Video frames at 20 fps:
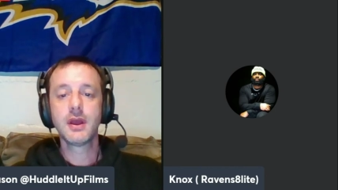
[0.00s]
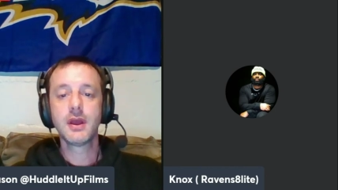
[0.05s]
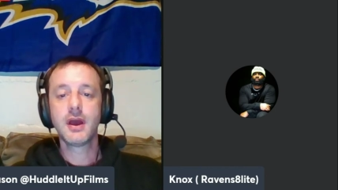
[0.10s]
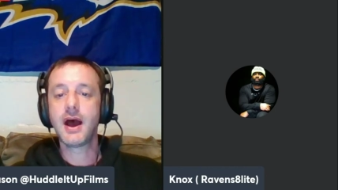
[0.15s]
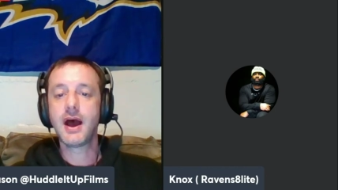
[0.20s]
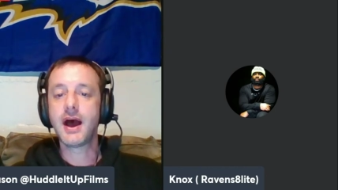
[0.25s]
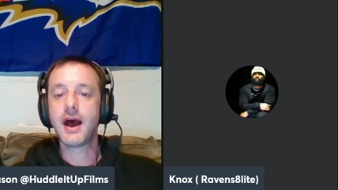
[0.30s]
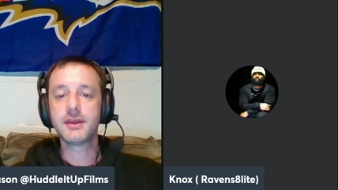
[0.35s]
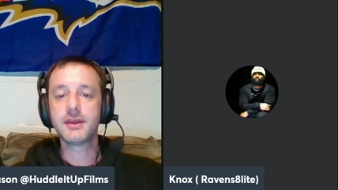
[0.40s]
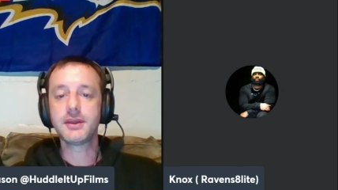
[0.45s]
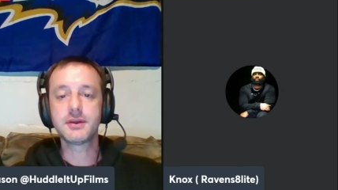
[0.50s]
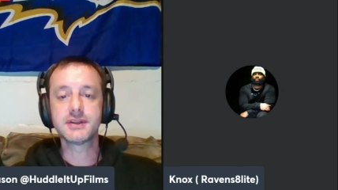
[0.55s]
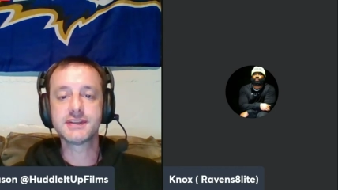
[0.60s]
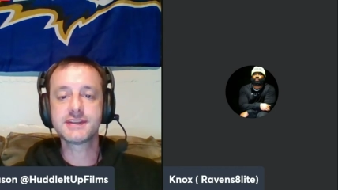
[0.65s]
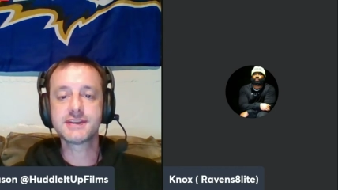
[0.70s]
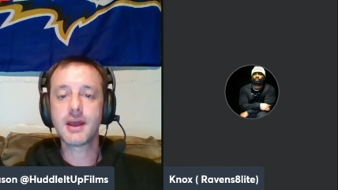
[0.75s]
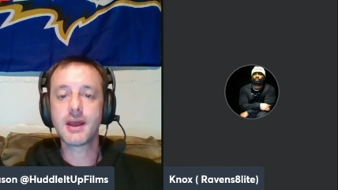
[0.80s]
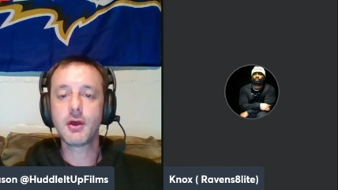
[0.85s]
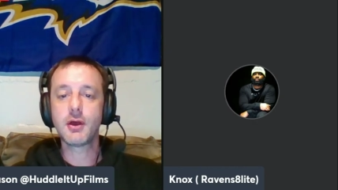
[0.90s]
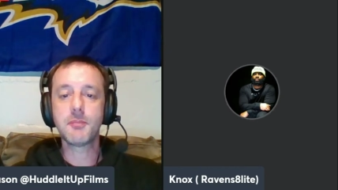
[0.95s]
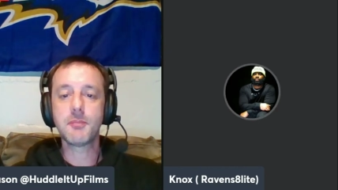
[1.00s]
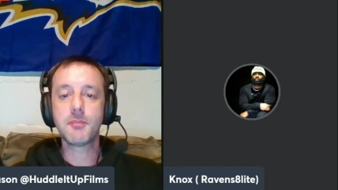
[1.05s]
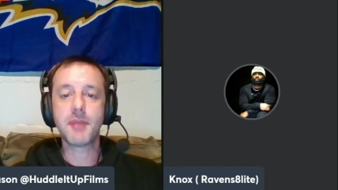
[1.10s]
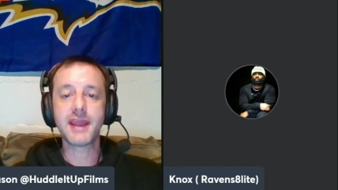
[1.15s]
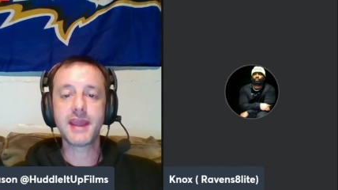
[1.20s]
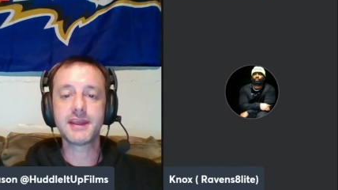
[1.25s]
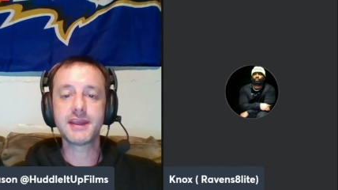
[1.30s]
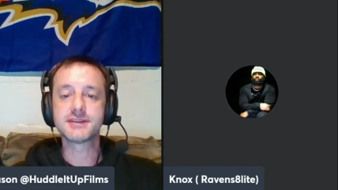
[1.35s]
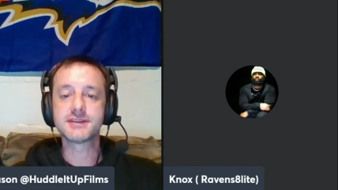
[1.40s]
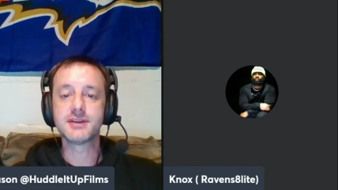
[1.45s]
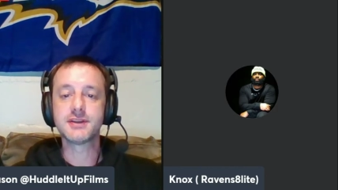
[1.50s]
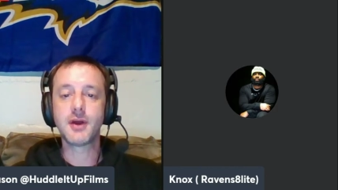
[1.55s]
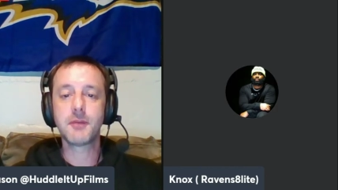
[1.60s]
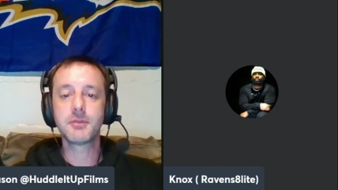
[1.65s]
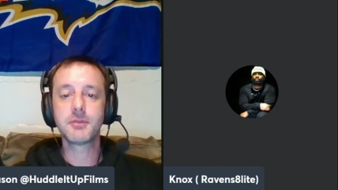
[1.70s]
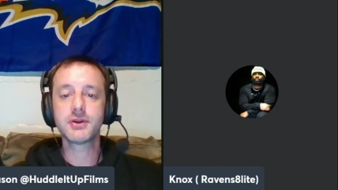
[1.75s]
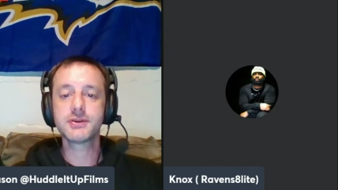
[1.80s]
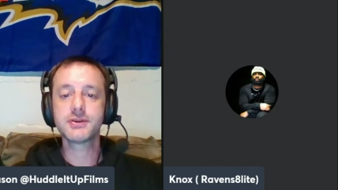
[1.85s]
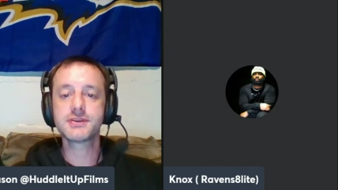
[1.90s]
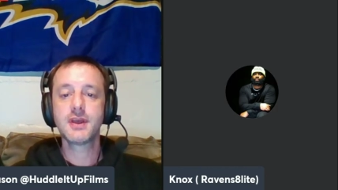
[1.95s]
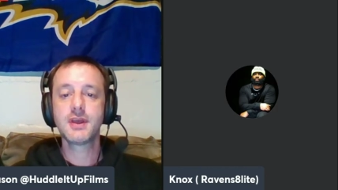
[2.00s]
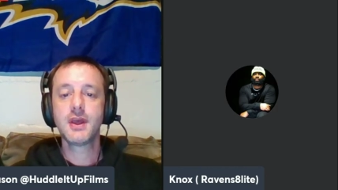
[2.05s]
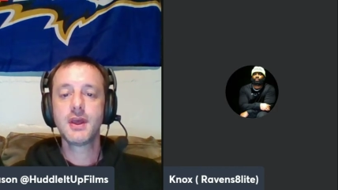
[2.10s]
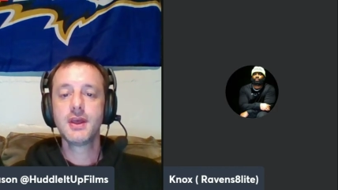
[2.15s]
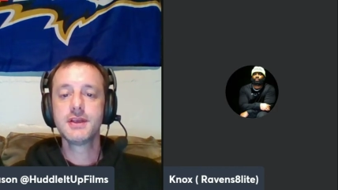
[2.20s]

Uh, you can mm-hmm. tell it by his numbers.